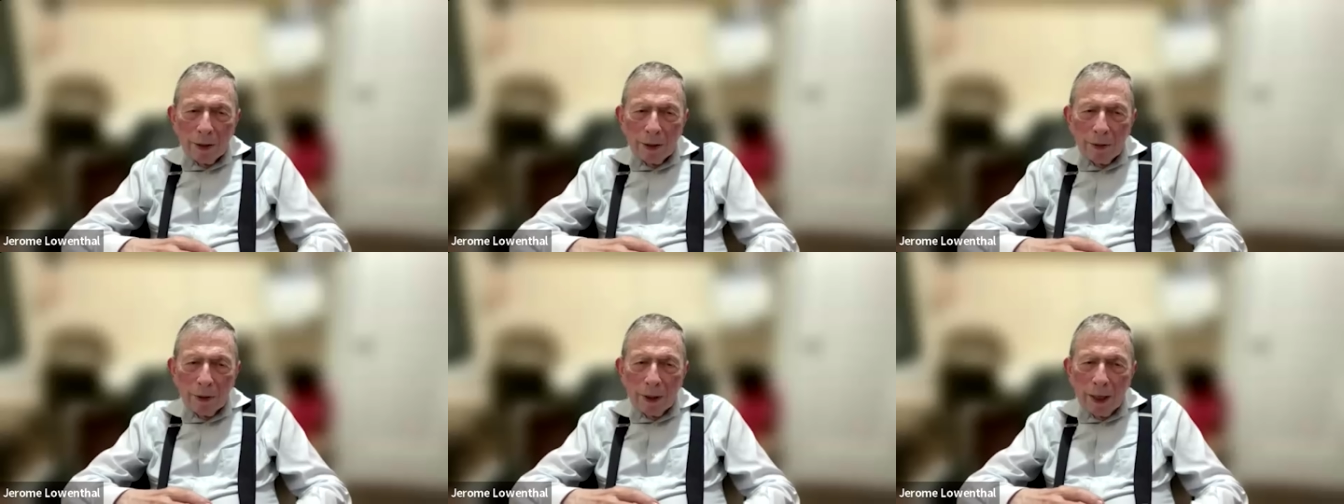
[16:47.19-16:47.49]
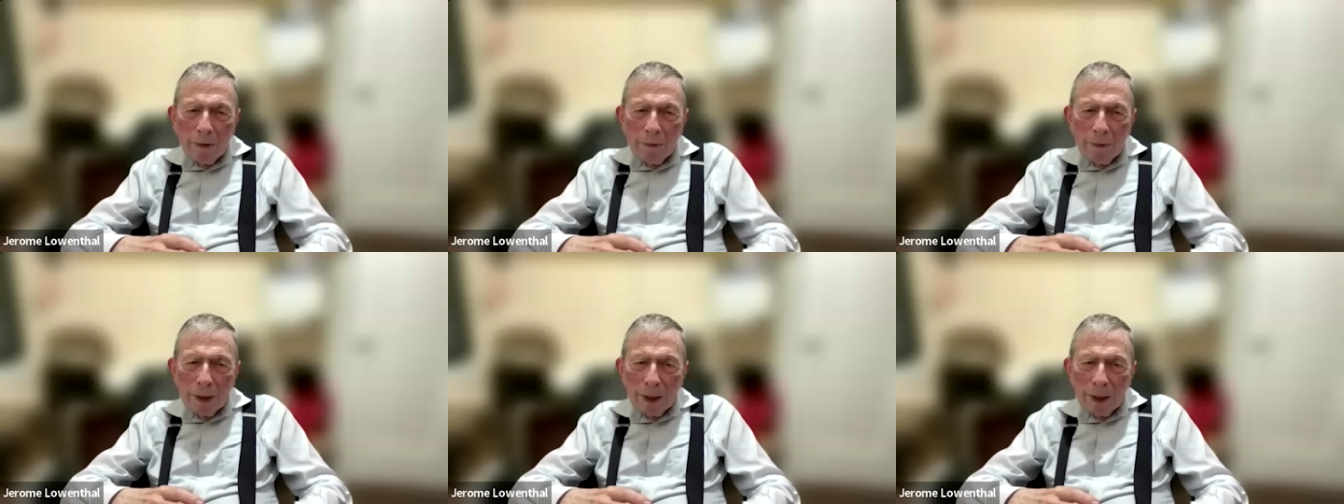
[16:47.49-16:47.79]
You
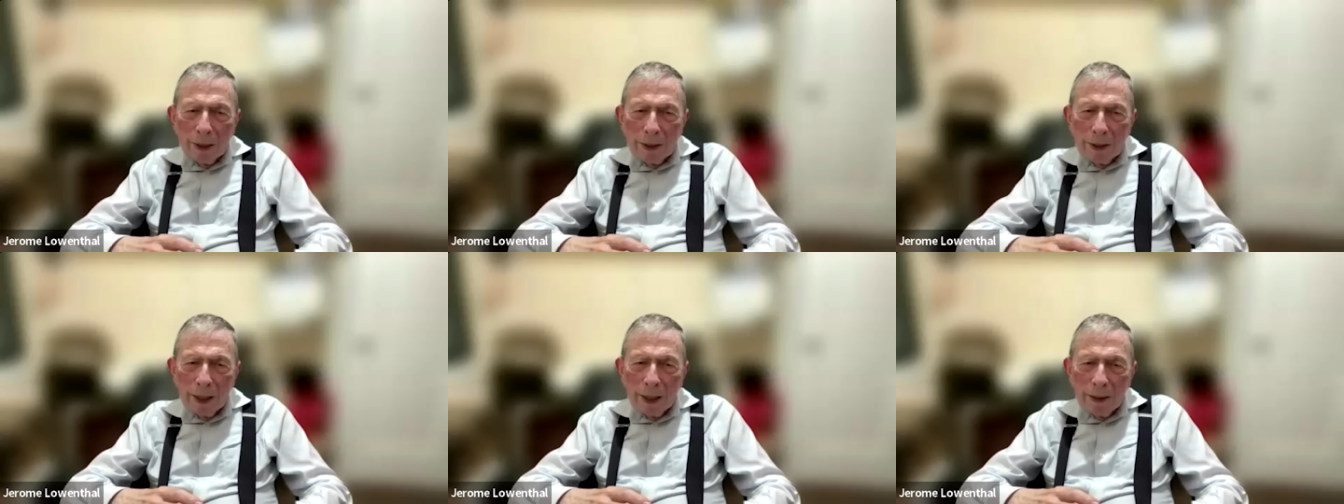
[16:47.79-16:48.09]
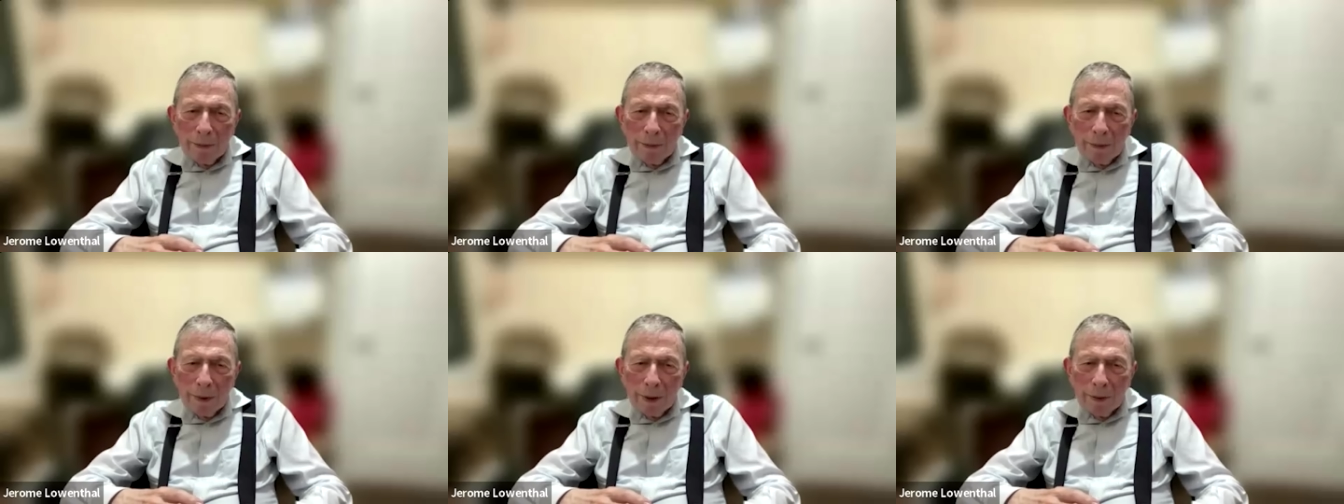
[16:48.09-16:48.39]
gave me his
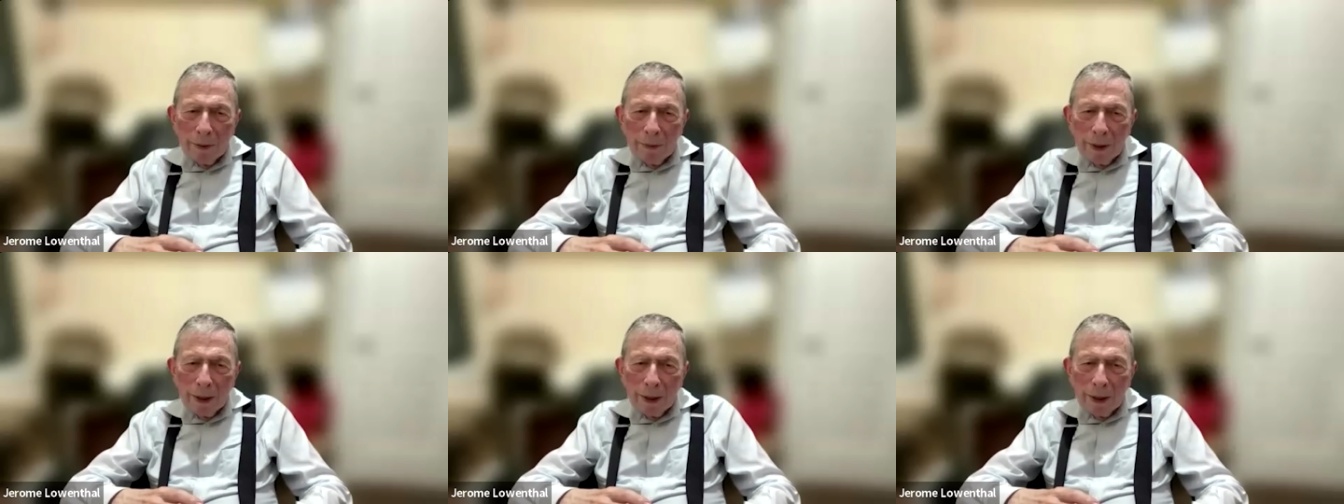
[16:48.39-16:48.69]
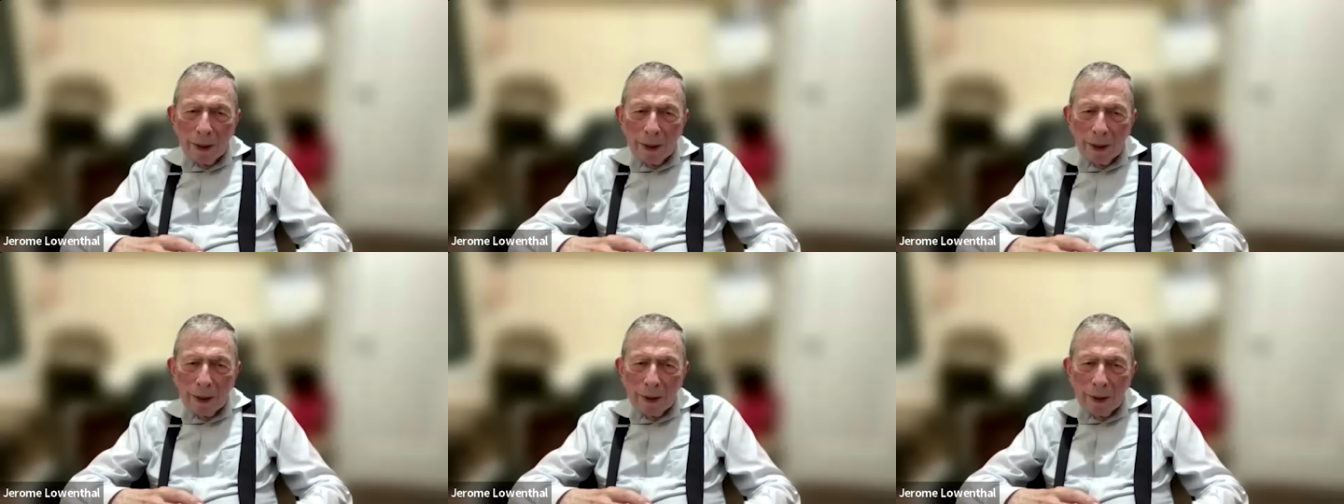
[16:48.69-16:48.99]
name a
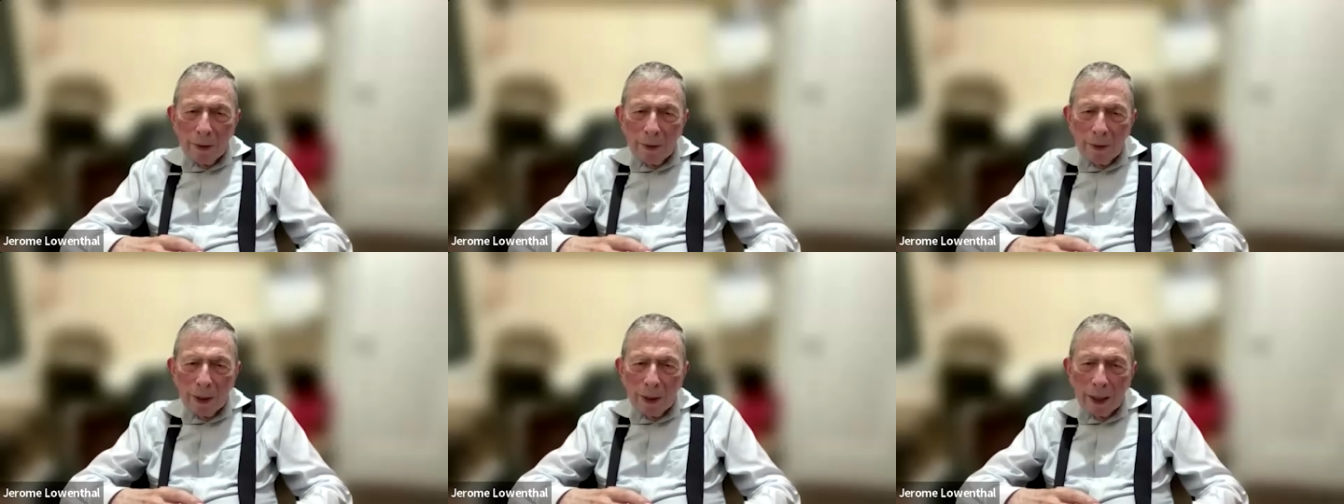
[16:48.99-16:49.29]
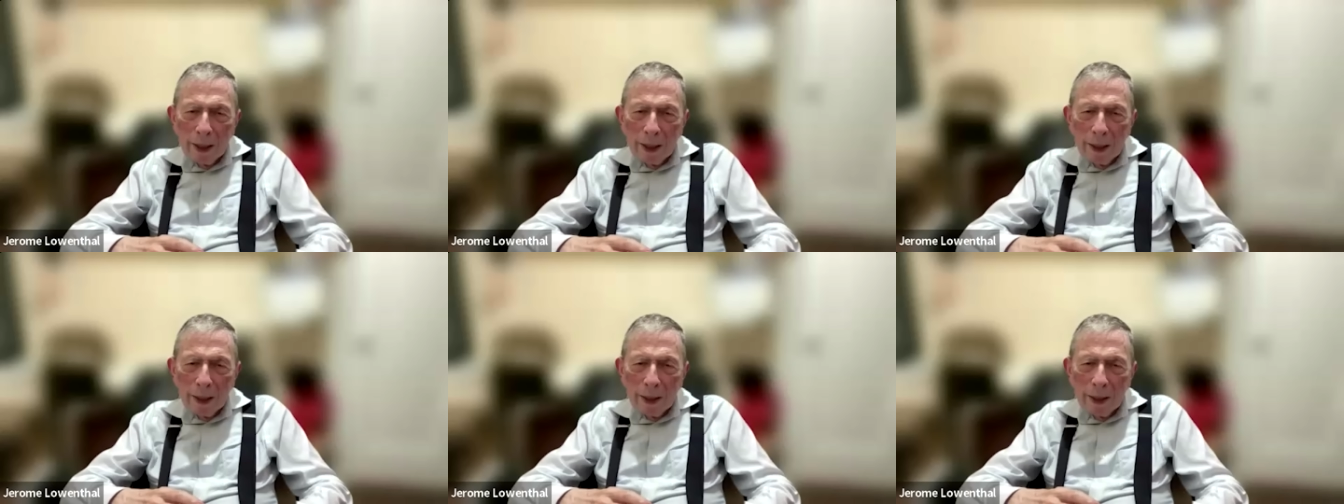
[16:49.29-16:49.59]
minute ago,
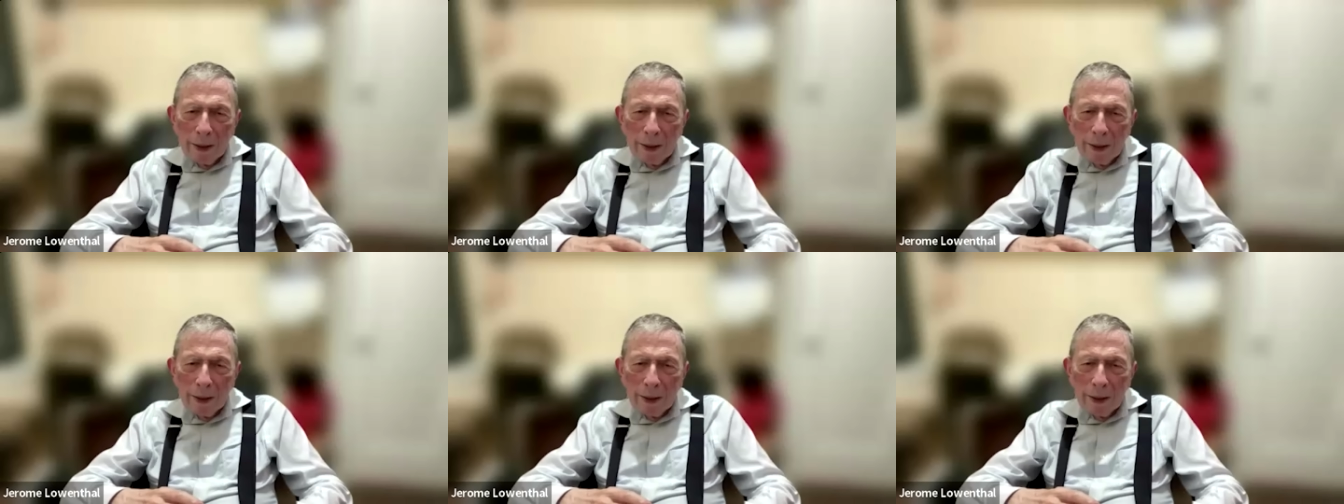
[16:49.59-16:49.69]
and